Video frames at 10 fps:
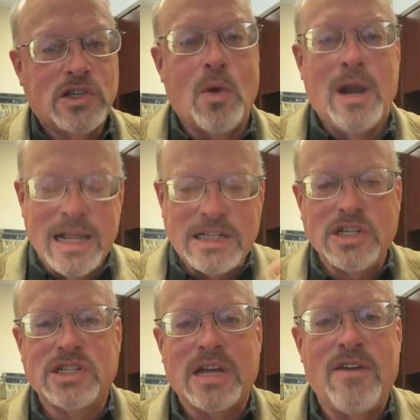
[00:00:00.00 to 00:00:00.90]
So
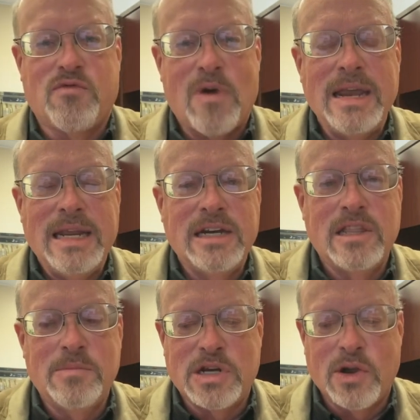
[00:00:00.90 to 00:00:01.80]
let's just dive right
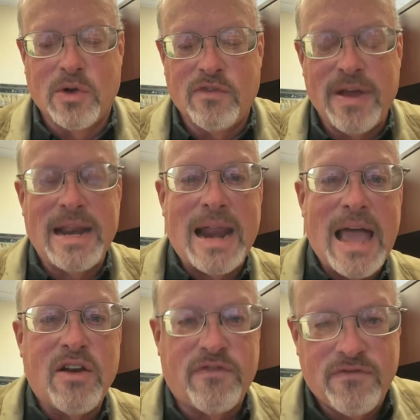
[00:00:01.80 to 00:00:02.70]
into the material, find out
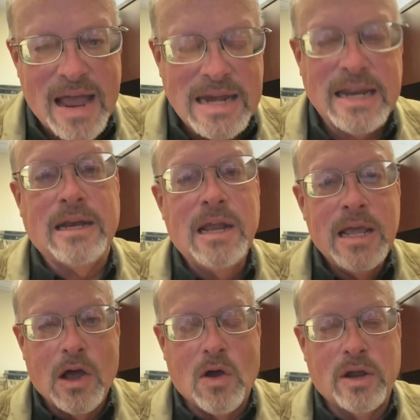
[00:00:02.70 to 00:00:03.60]
how to find it
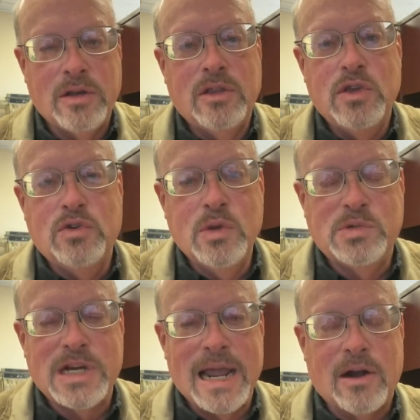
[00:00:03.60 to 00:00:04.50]
on
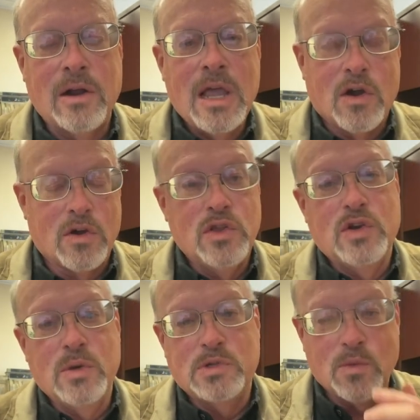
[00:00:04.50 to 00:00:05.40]
YouTube's channel or
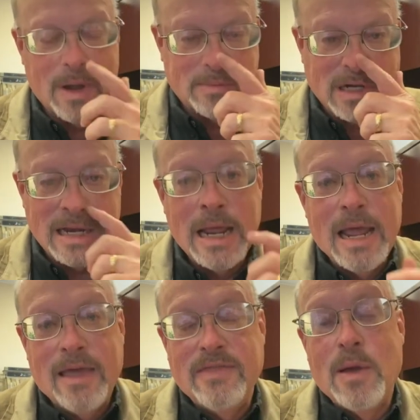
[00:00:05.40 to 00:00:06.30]
YouTube's website,
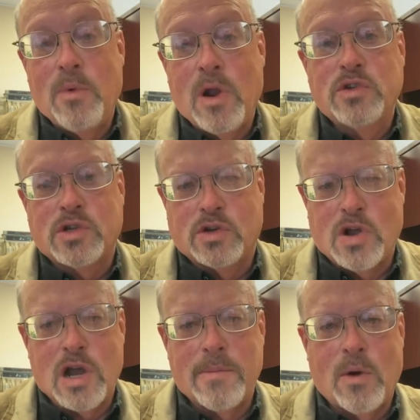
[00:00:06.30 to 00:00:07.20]
and then we'll also
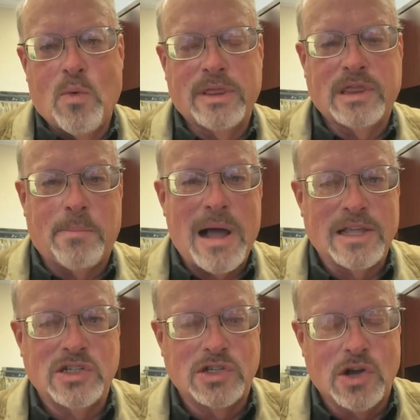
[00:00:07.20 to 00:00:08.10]
talk about what the
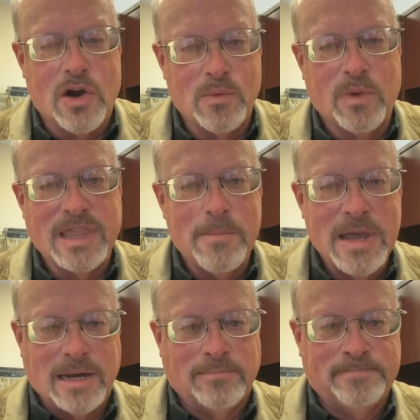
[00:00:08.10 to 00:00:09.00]
policies are and what they
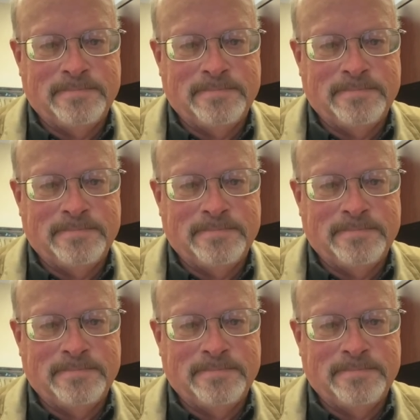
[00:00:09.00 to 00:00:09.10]
mean.